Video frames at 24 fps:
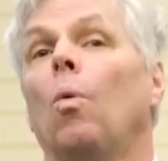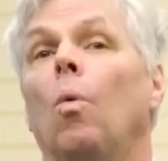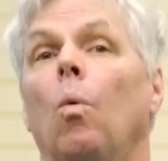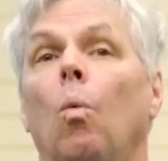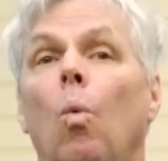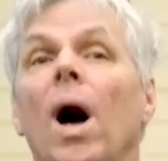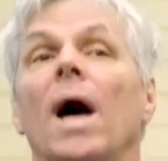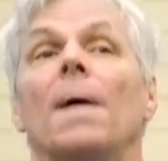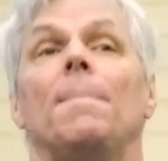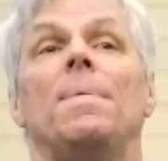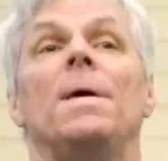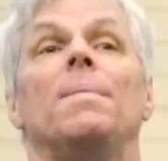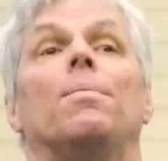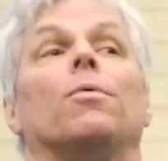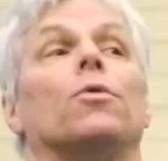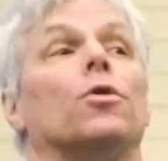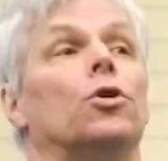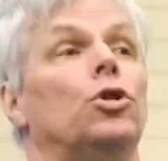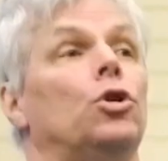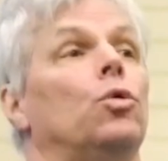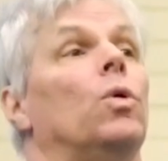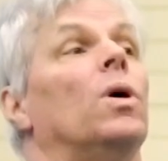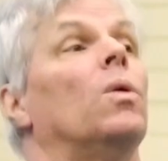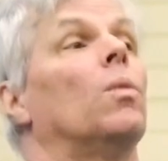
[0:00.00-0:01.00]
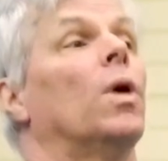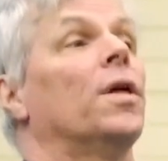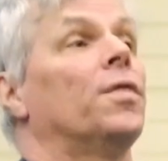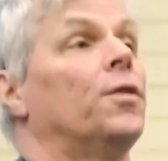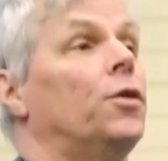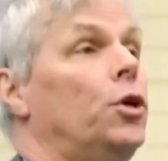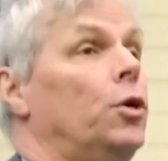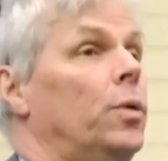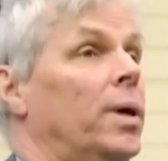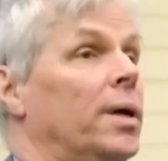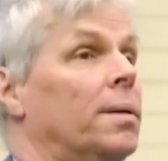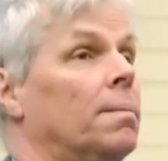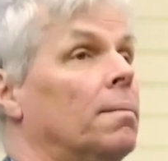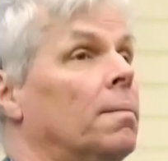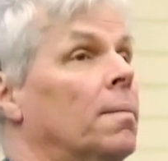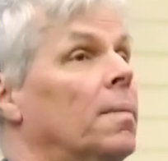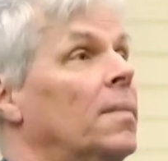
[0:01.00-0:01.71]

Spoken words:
why people are doing what they're doing.